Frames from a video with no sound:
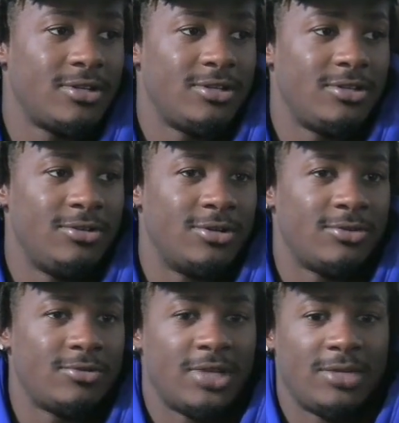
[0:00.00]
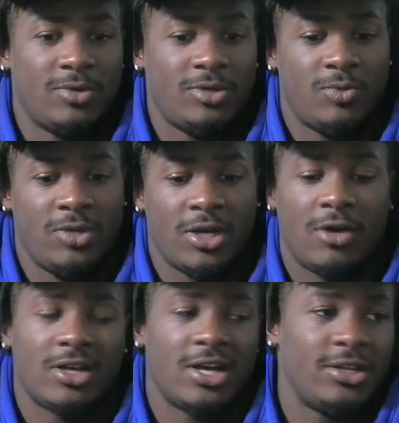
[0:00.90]
You know, like we we all
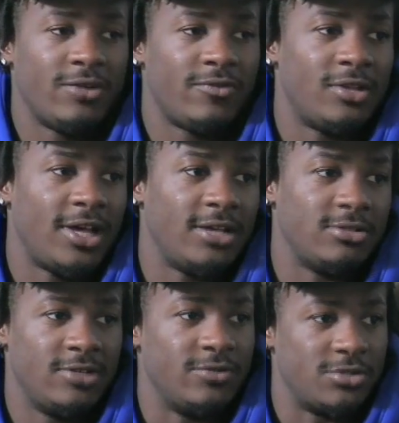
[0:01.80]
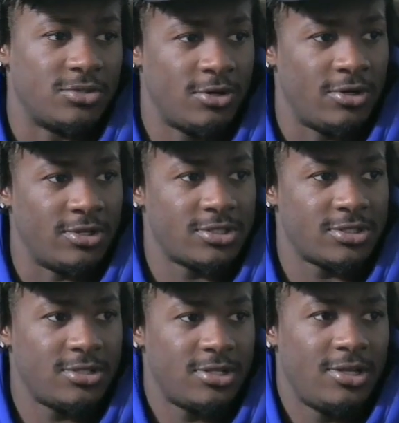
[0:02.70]
got different lives, different stories.
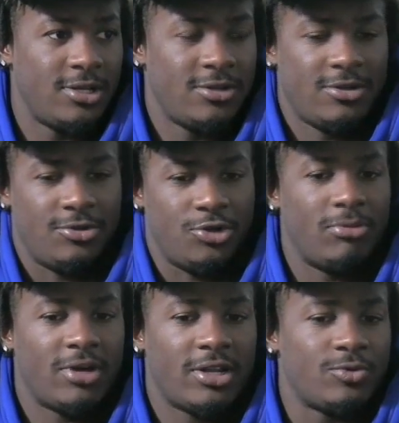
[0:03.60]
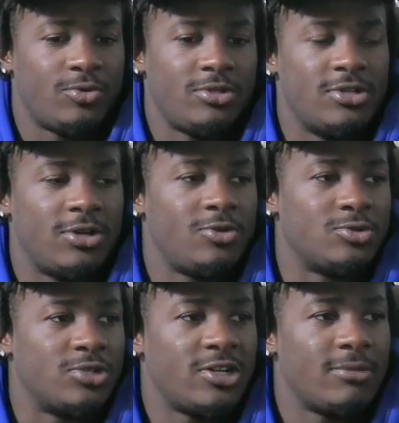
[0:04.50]
Nobody really knows what
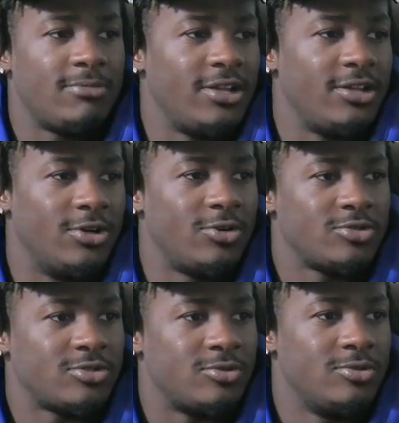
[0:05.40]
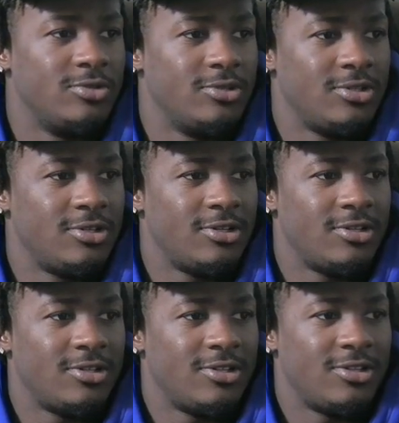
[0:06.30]
everybody goes through yeah.